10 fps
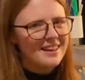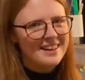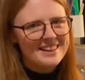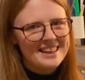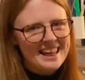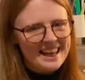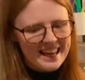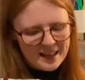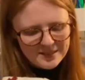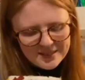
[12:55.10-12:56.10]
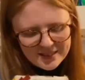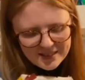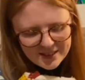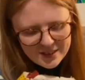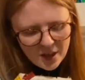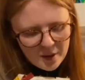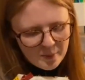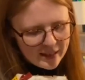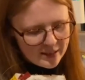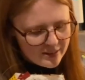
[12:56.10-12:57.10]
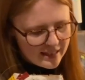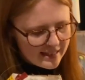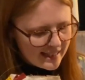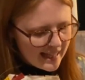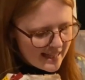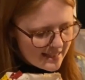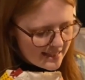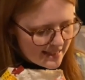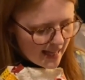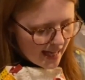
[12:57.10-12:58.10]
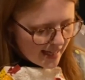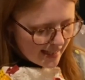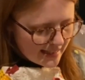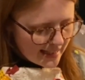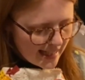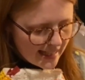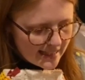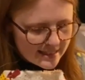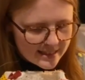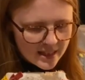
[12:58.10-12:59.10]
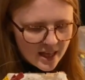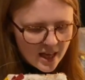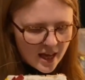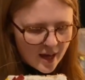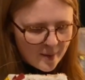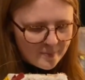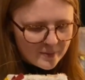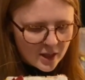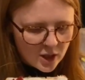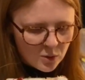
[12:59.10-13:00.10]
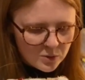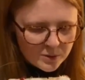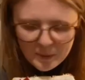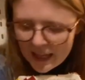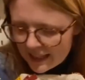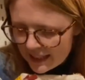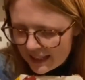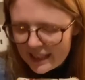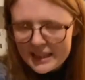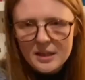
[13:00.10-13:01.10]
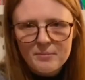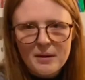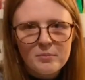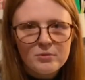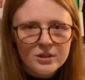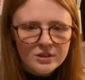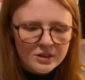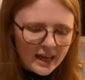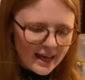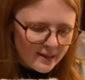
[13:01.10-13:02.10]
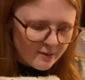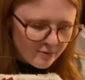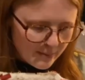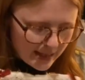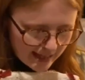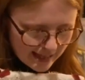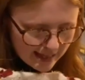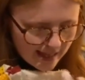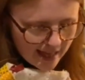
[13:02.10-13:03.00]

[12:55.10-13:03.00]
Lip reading: I'm so pleased with it. The inside is an old blanket that my brother gave me.